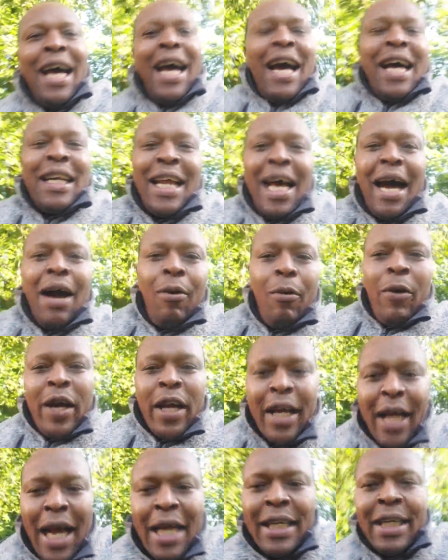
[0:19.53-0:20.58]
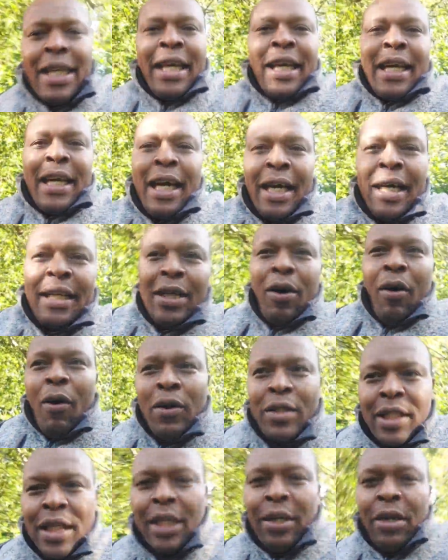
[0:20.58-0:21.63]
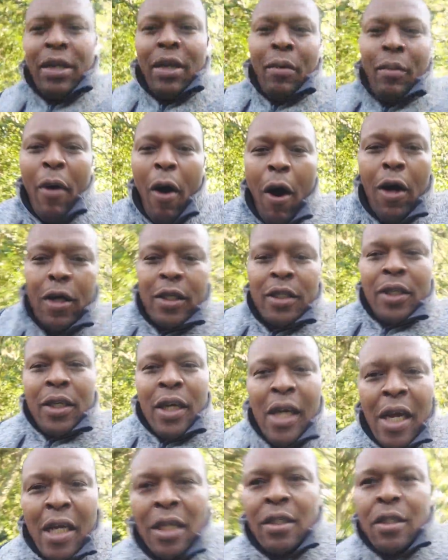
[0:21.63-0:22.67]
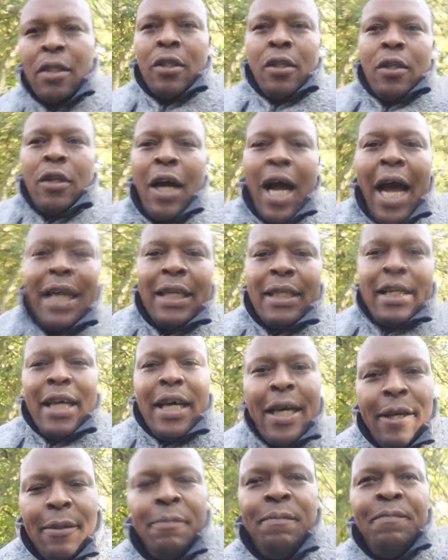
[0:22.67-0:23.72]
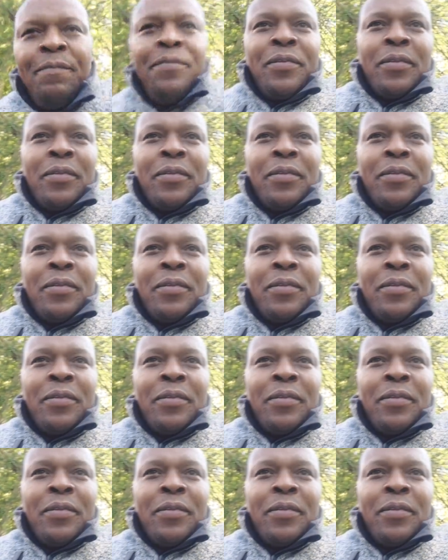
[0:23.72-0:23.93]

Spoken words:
and how we can nick the whole thing on the board. And